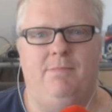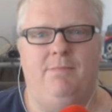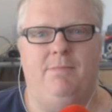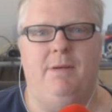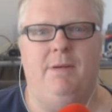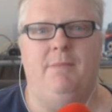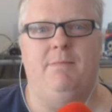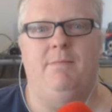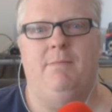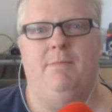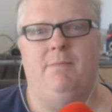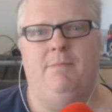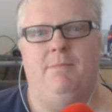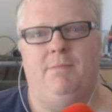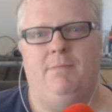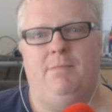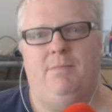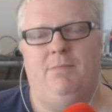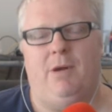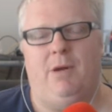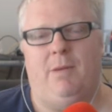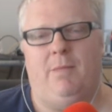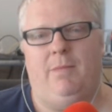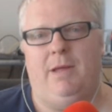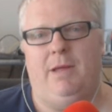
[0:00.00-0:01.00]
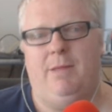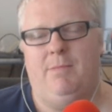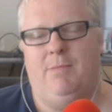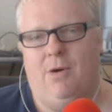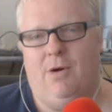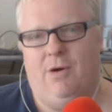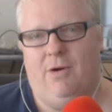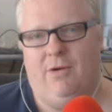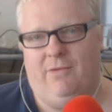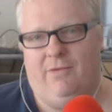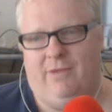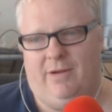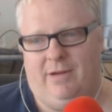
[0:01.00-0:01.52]
but probably
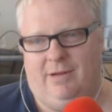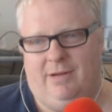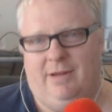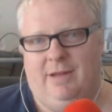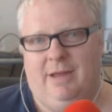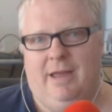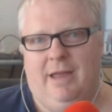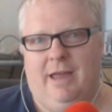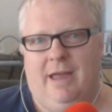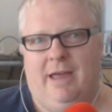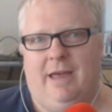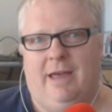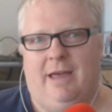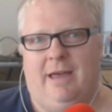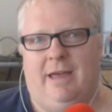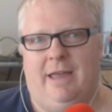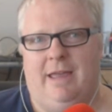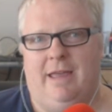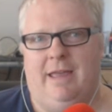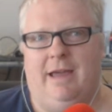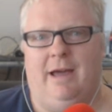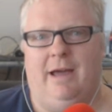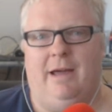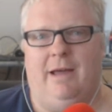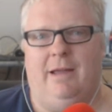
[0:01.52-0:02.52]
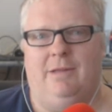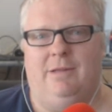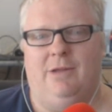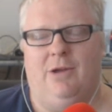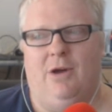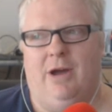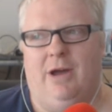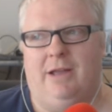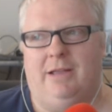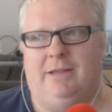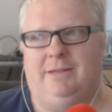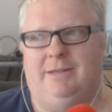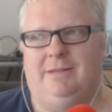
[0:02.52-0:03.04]
more of a
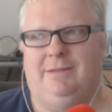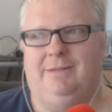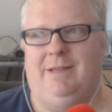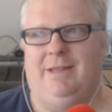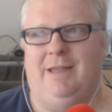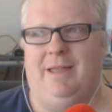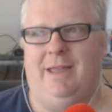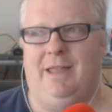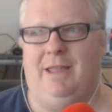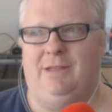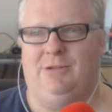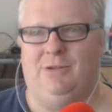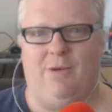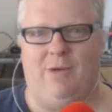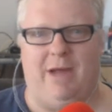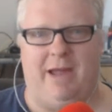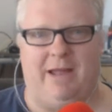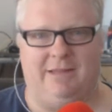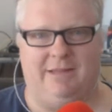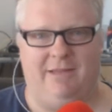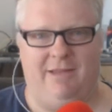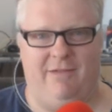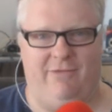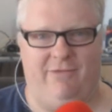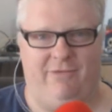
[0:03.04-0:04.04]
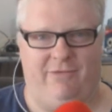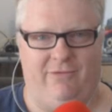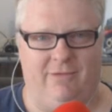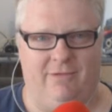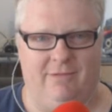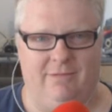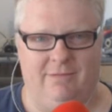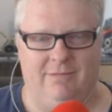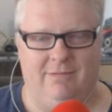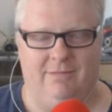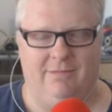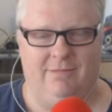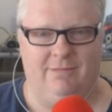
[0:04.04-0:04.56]
nice interactive
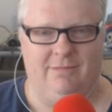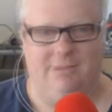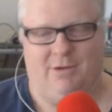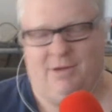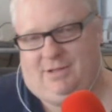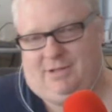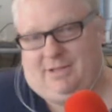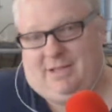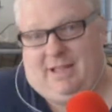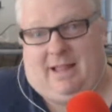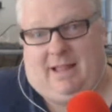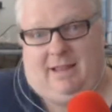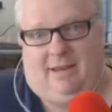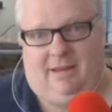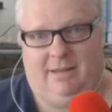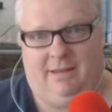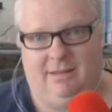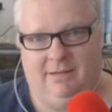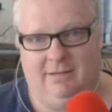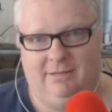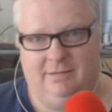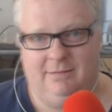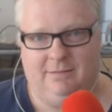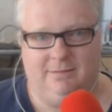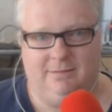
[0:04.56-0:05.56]
personality.